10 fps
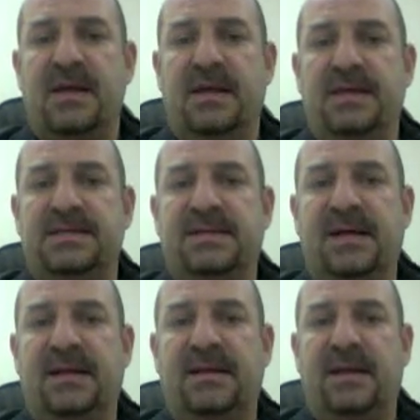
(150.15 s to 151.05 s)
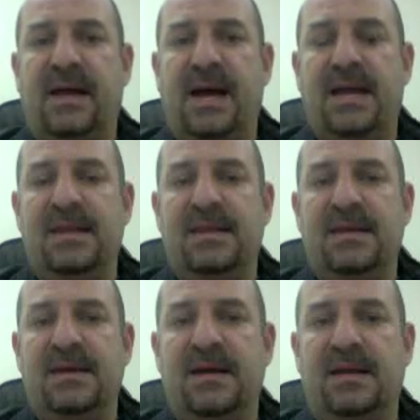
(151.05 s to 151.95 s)
Is that
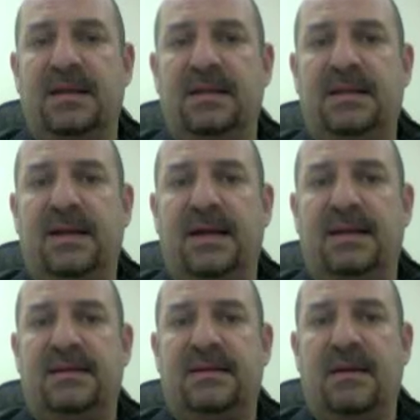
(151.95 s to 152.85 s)
idea that